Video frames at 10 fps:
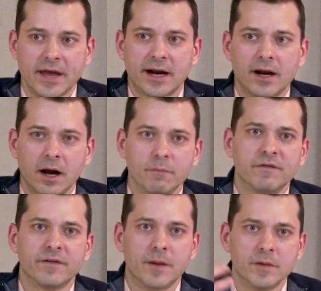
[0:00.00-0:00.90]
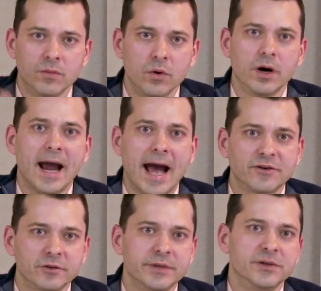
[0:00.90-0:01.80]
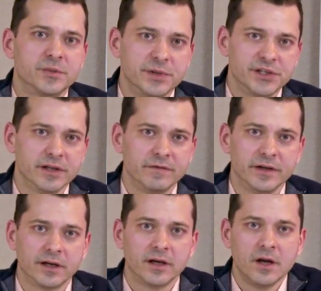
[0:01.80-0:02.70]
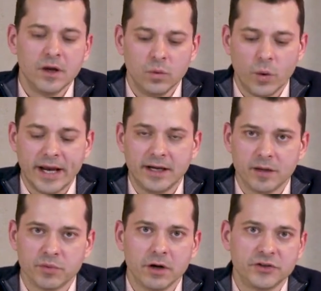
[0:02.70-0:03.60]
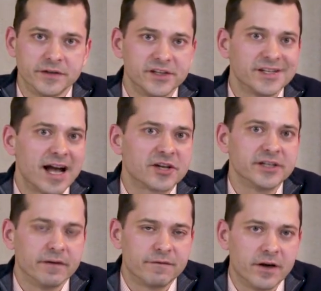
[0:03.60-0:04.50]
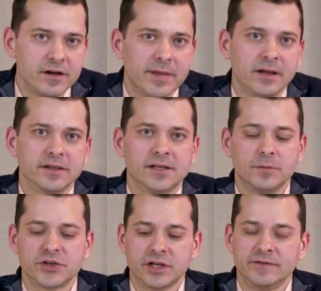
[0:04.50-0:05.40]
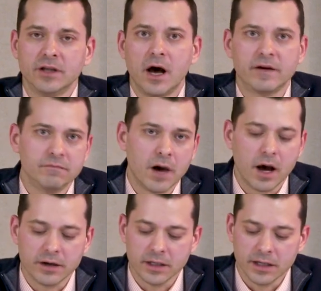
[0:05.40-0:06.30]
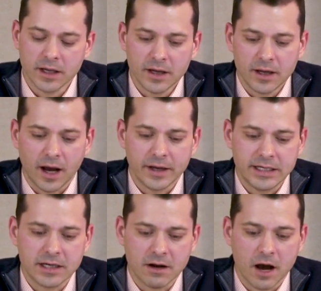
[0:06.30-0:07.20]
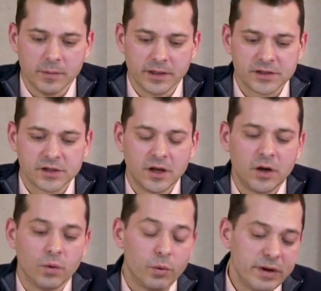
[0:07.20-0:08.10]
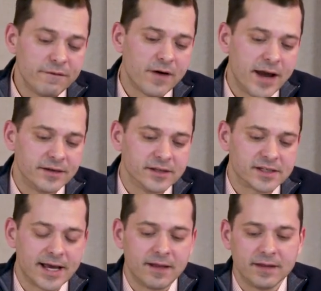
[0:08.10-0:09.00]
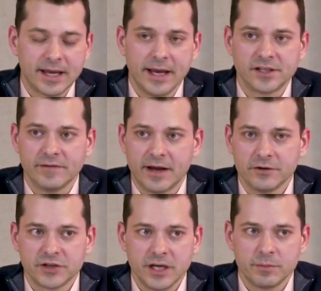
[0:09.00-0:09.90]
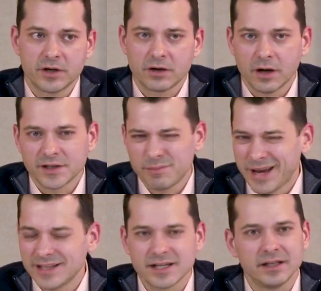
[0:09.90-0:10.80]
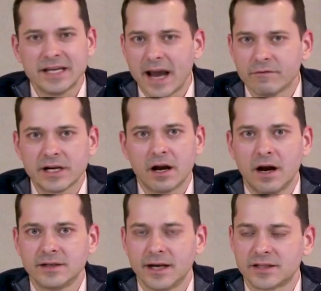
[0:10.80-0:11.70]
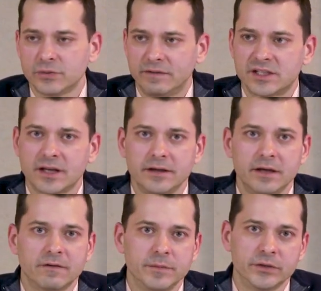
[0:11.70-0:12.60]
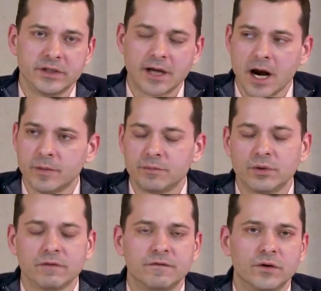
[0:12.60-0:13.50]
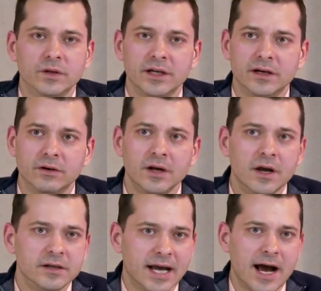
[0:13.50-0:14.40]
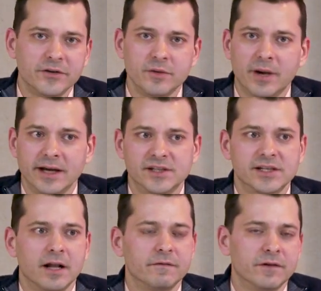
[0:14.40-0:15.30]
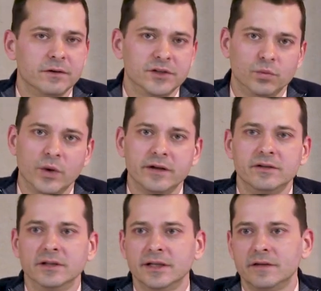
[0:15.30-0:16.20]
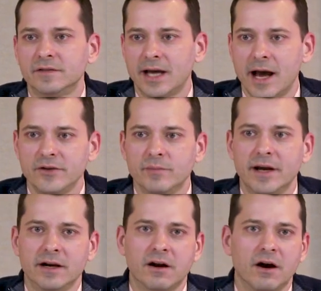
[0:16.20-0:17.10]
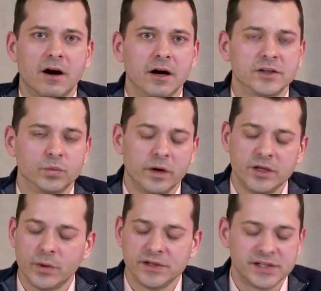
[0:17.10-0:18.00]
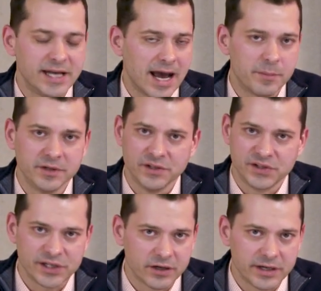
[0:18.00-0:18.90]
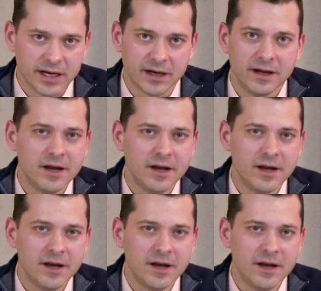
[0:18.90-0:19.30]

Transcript: that come from a more attribute specific weighting approach. And this is actually a fundamental assumption of a lot of modern uh, economics. What we find instead in the case of energy, but across basically every context we've studied, from your retirement portfolio to how you buy a cell phone, to where you live, to how you buy a car, to what you want to see happen in Syria,